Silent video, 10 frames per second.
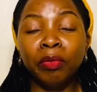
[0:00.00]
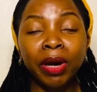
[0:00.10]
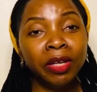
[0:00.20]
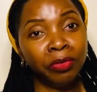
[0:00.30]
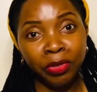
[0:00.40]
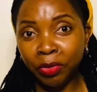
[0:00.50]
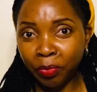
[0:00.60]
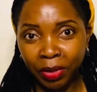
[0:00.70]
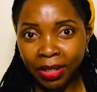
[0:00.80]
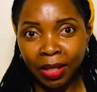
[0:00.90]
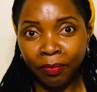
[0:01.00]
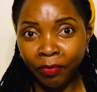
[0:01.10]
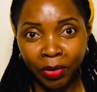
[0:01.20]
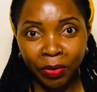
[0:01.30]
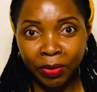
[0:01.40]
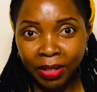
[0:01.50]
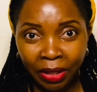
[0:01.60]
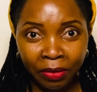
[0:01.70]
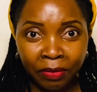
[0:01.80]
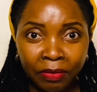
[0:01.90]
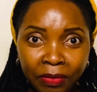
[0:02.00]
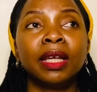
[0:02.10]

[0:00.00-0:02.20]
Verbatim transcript: why don't you wish them for yourself